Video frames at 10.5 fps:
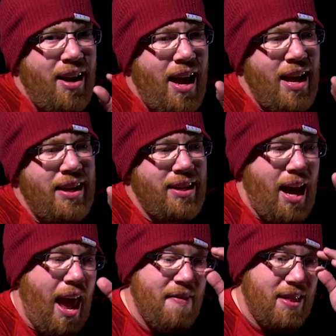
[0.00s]
And
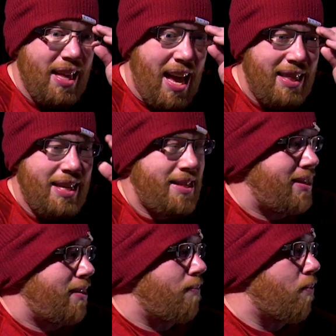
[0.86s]
I haven't landed
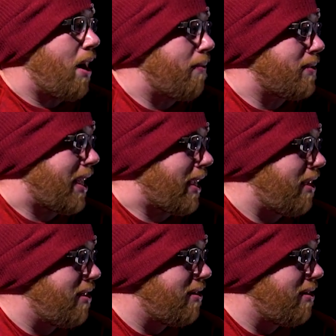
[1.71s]
this in what, it was like